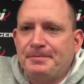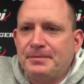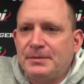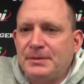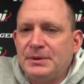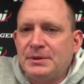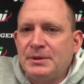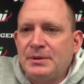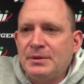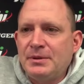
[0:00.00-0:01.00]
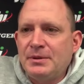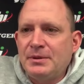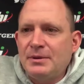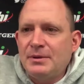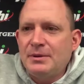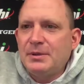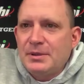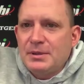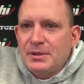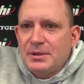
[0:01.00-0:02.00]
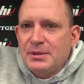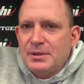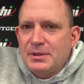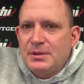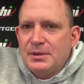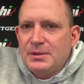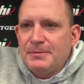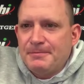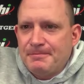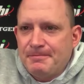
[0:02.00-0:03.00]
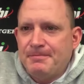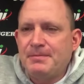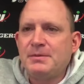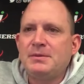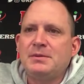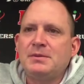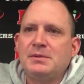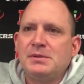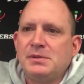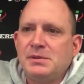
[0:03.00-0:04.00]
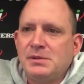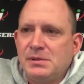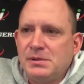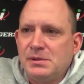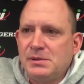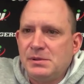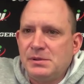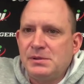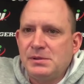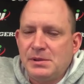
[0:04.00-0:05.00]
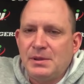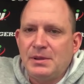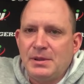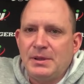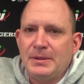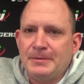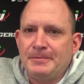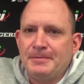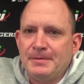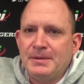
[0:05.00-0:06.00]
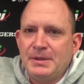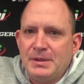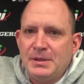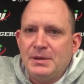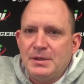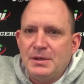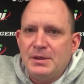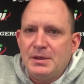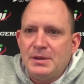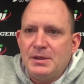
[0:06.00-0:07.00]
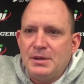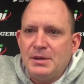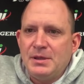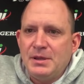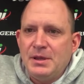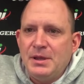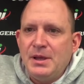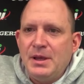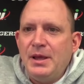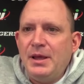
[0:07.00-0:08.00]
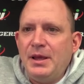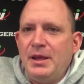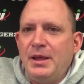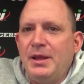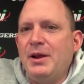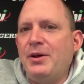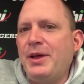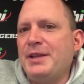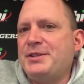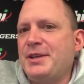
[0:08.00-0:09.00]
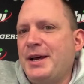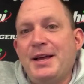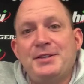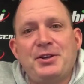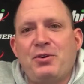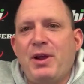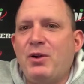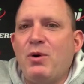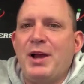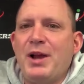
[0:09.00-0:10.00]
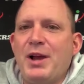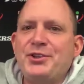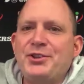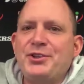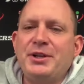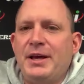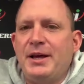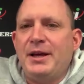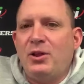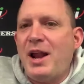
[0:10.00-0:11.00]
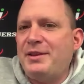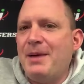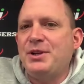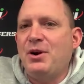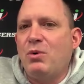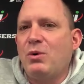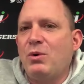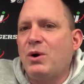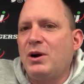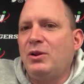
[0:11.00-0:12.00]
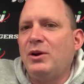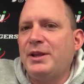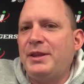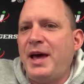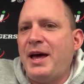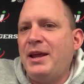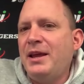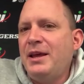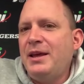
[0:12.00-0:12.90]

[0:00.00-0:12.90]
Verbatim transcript: Coach, as the, as the season progressed last year, it seems like you guys were starting to run more nickel. Was that more philosophy based or more based on the personnel that you guys have? You know, that's a, that's a great question. Uh, a lot of times, you know, we're, we're going to look at that.